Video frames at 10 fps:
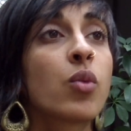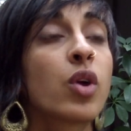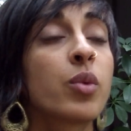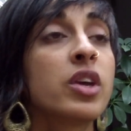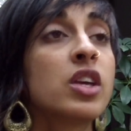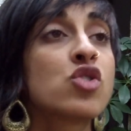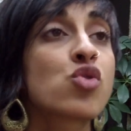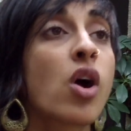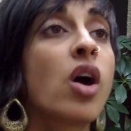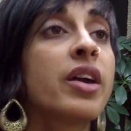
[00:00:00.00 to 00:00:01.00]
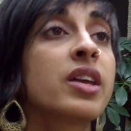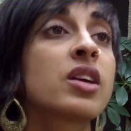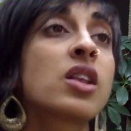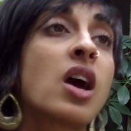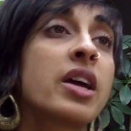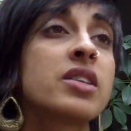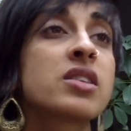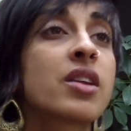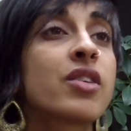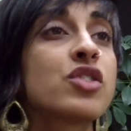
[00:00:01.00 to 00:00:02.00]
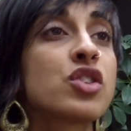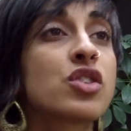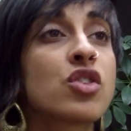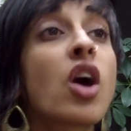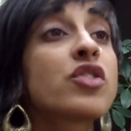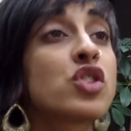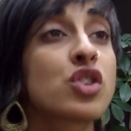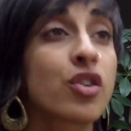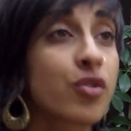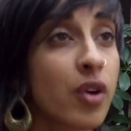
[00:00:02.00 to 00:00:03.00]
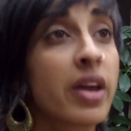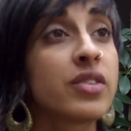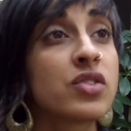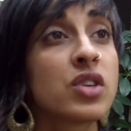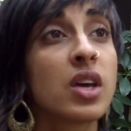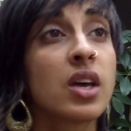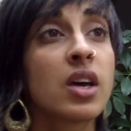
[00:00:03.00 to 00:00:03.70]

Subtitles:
where we draw in clients that are not just our friends.